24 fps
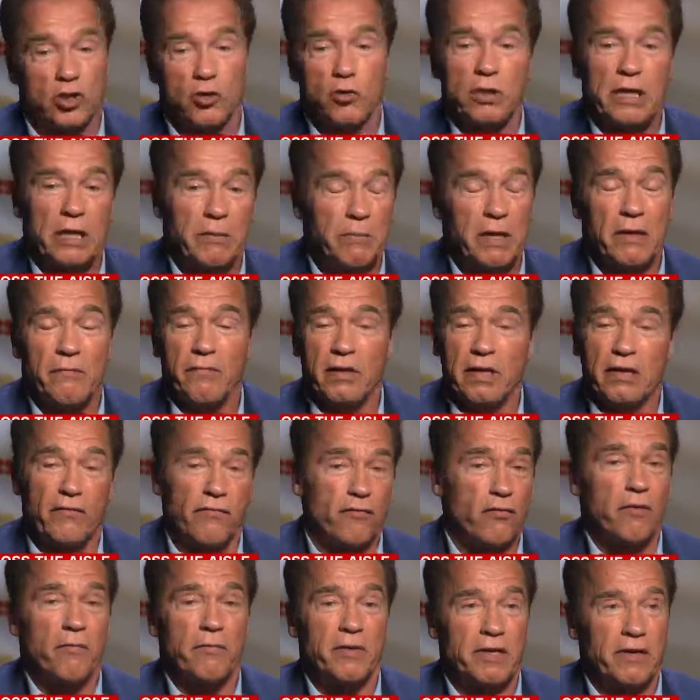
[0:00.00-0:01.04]
shoot them in with
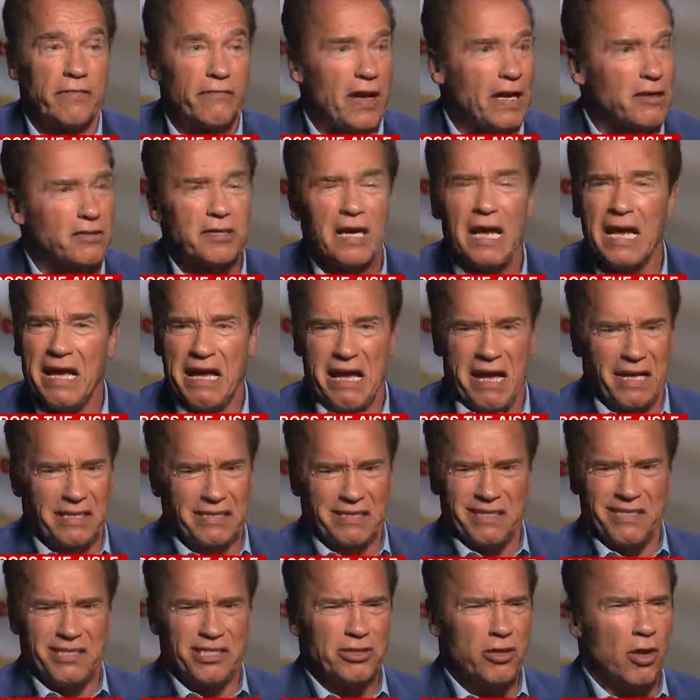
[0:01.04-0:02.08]
affirmative action.
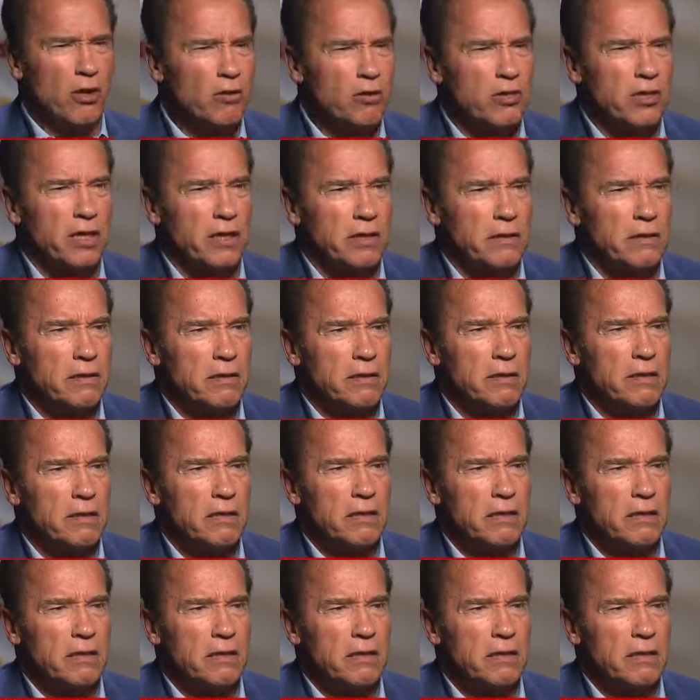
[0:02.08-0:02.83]
It's insulting.